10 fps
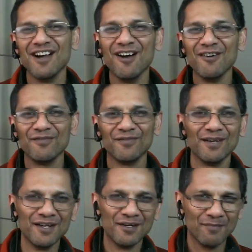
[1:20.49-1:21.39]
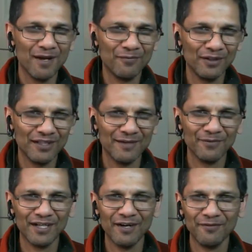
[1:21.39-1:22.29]
of my full-time
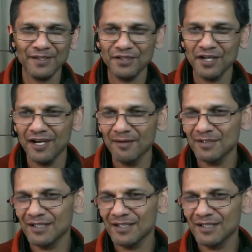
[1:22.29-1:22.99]
photography job.